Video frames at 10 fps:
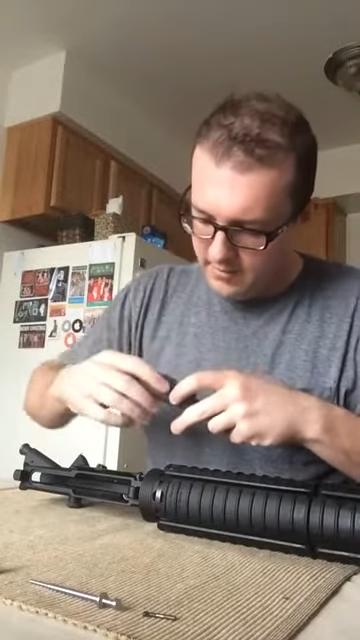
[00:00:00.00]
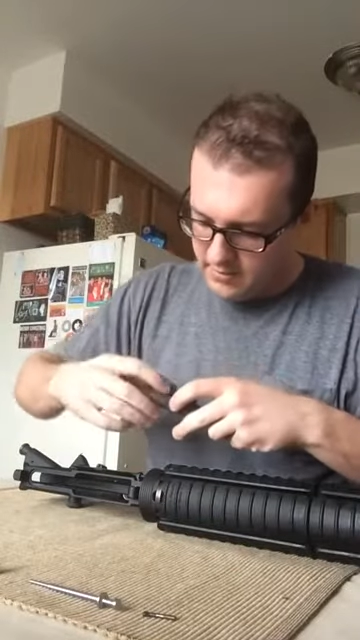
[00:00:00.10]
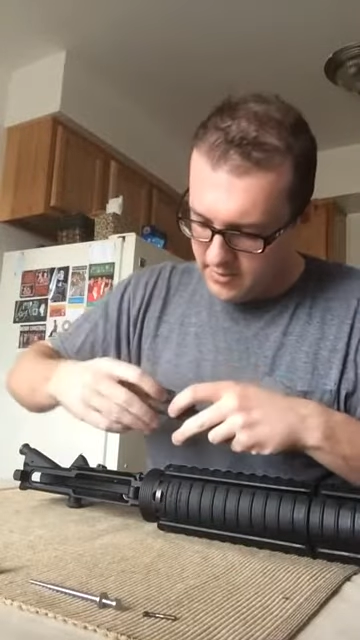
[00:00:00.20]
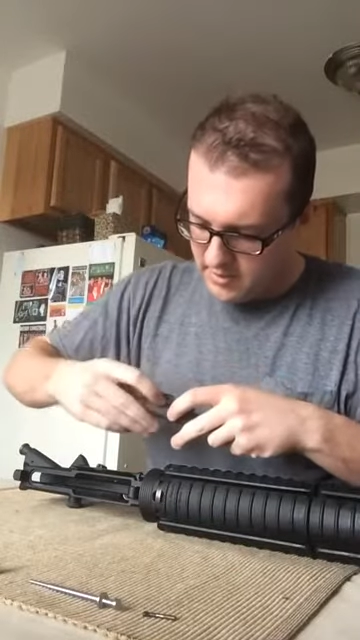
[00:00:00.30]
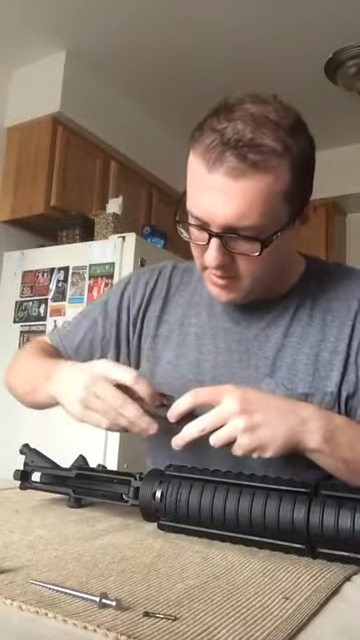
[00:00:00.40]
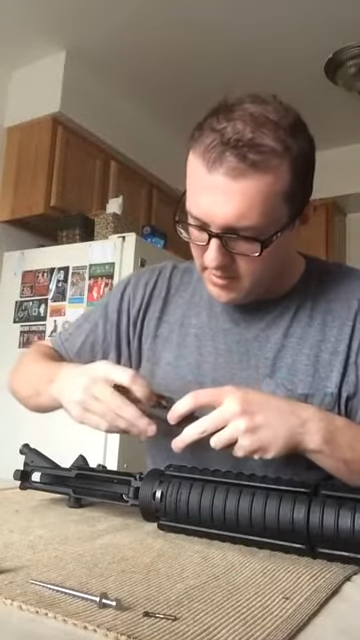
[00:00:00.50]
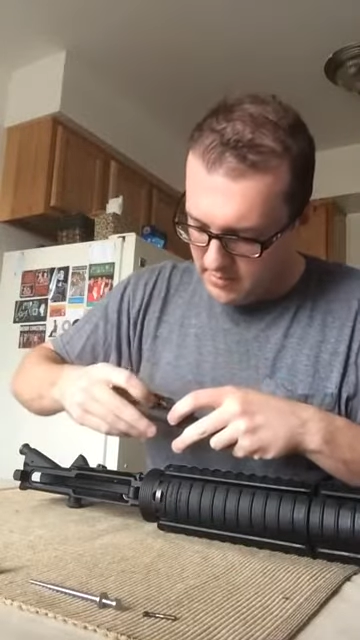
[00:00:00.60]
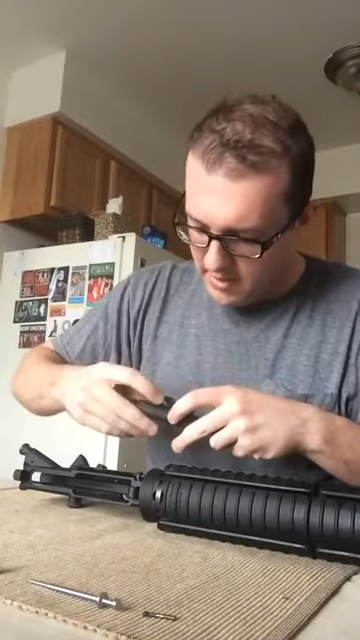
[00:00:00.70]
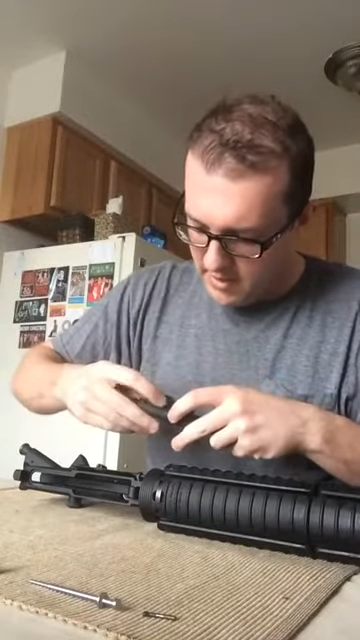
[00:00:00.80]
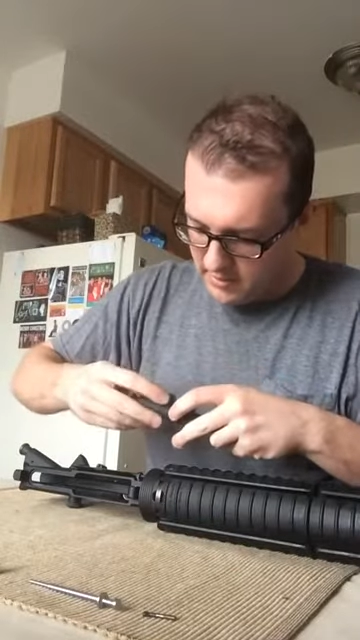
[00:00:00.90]
Push that
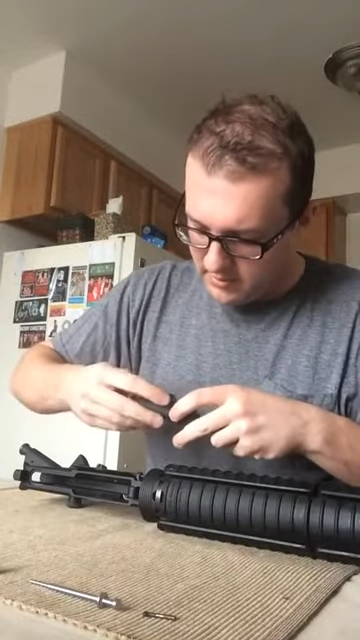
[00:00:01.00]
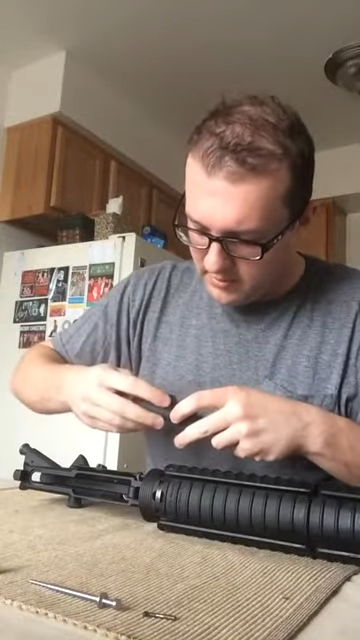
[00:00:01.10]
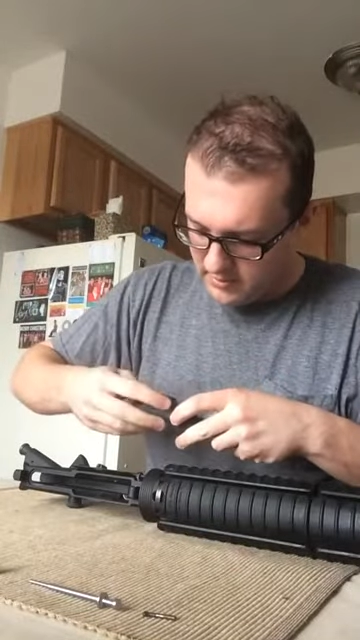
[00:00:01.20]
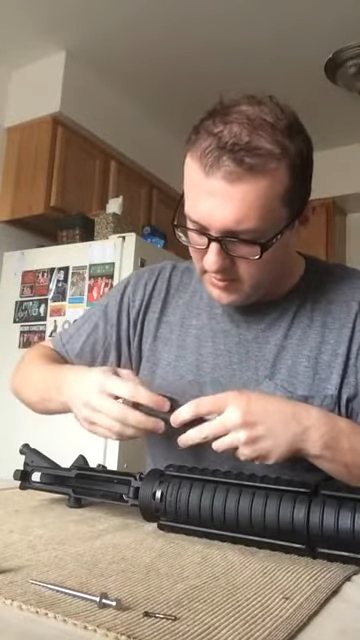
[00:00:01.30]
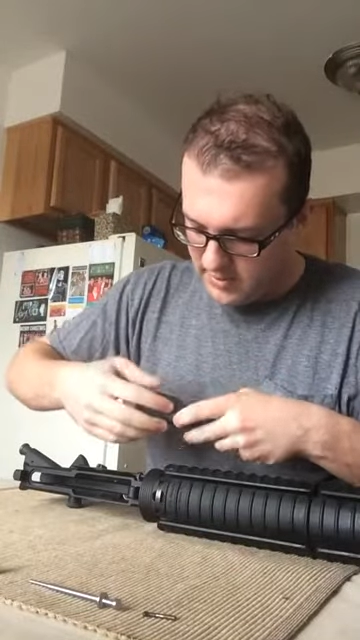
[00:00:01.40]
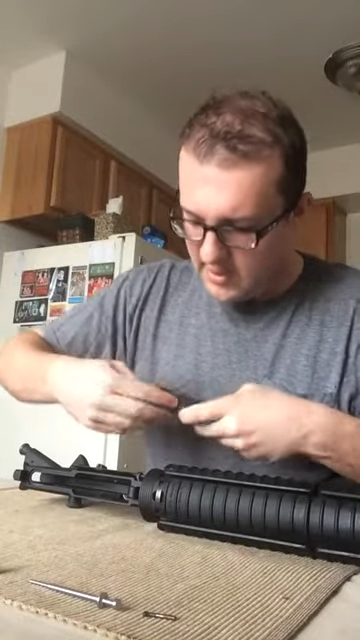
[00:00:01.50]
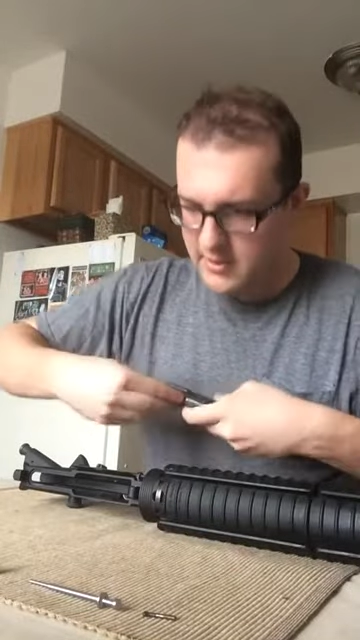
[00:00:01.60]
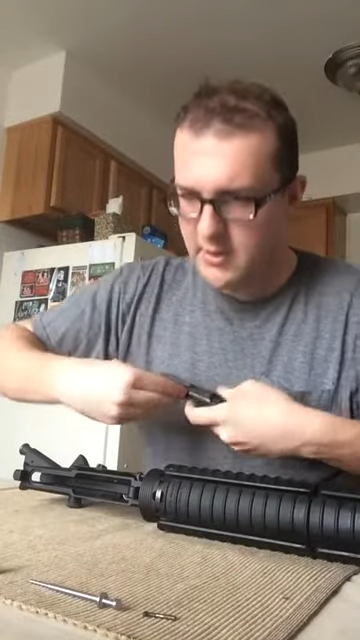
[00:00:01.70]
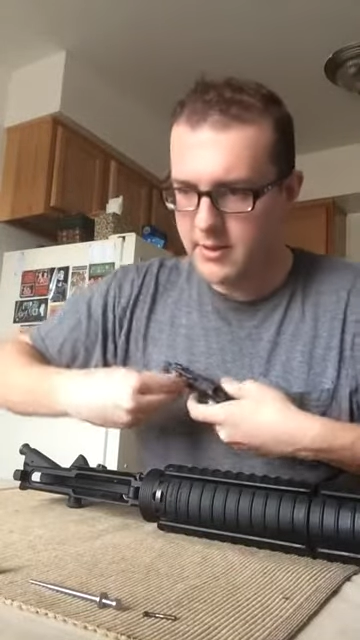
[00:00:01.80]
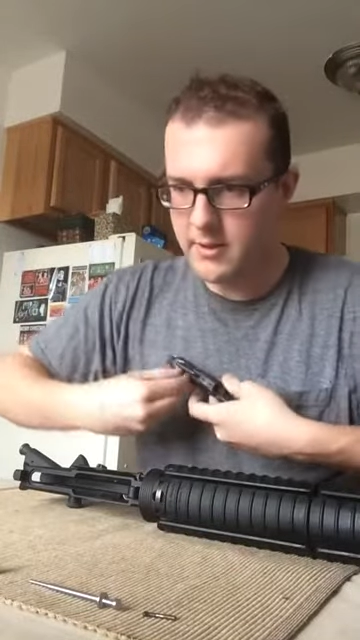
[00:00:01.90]
back, twist that
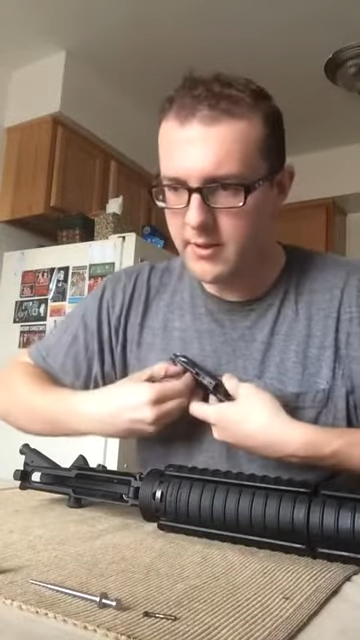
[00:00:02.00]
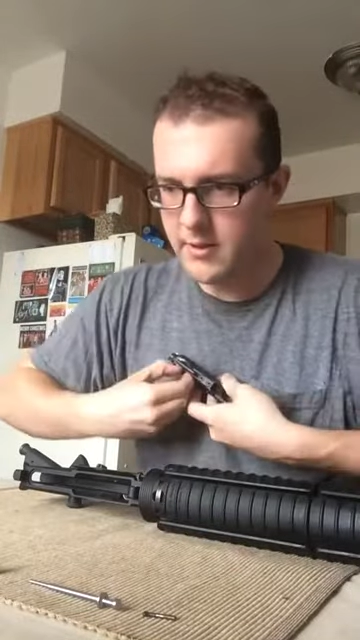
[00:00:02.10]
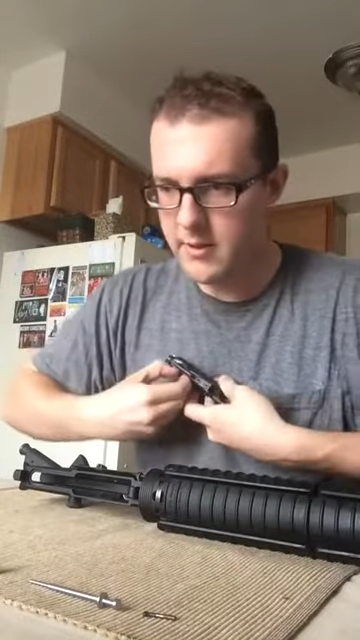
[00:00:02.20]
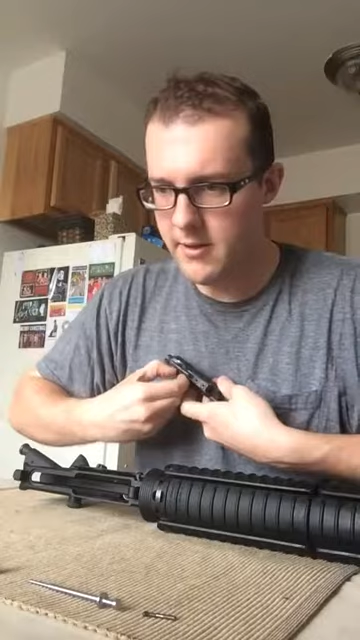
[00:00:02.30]
sucker.